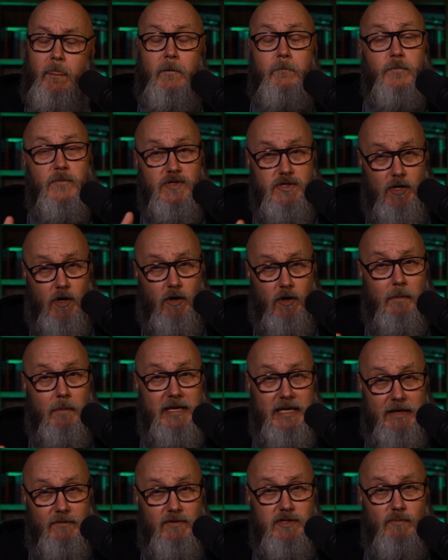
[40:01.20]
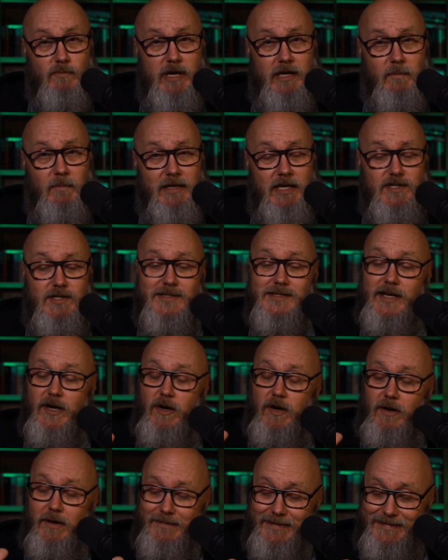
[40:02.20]
So I'm going to give you some recommendations that
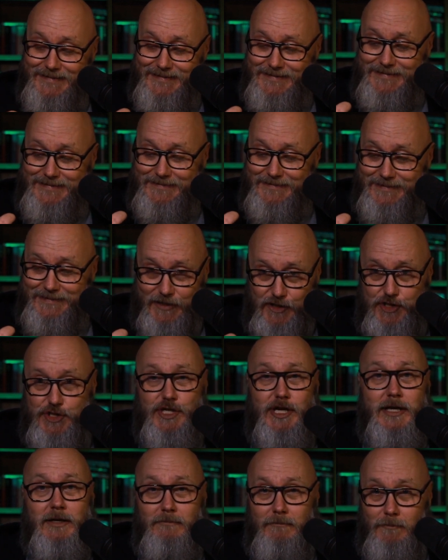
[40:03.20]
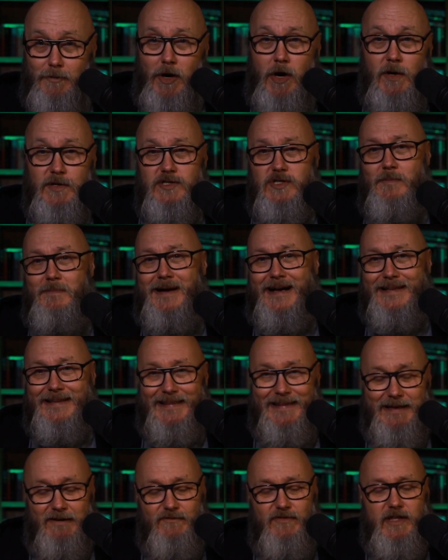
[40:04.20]
are legit, awesome. I
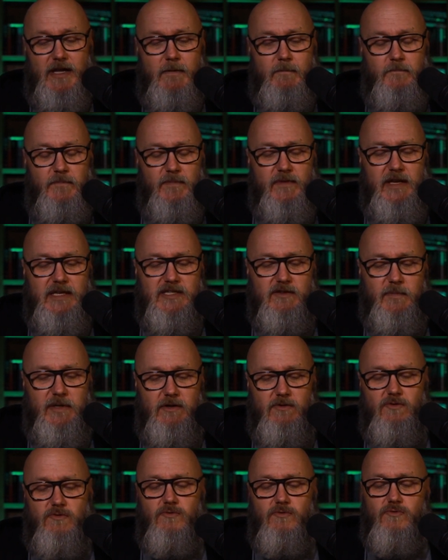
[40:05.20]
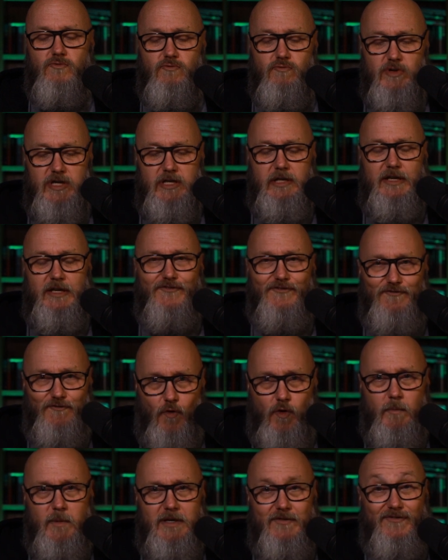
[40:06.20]
love them. These have been really
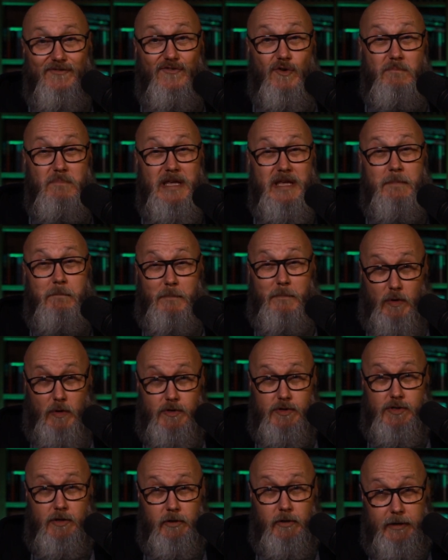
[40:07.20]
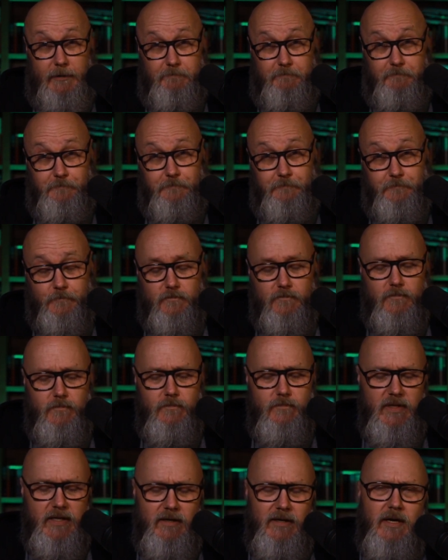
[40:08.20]
formative for me personally.
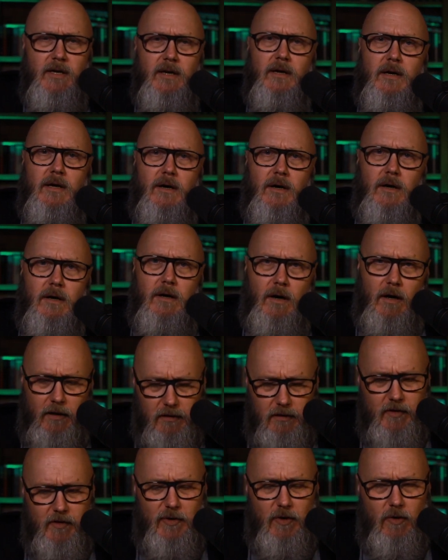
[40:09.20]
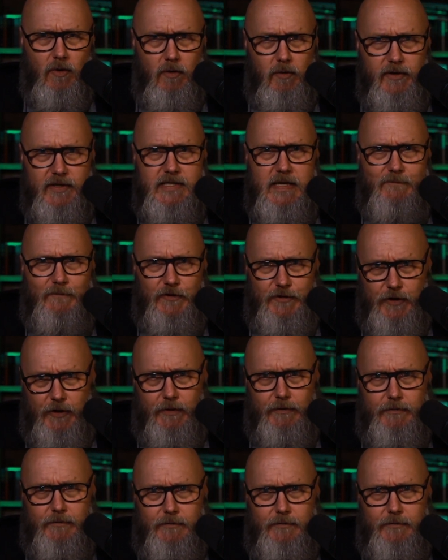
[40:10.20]
All of them are old except for two.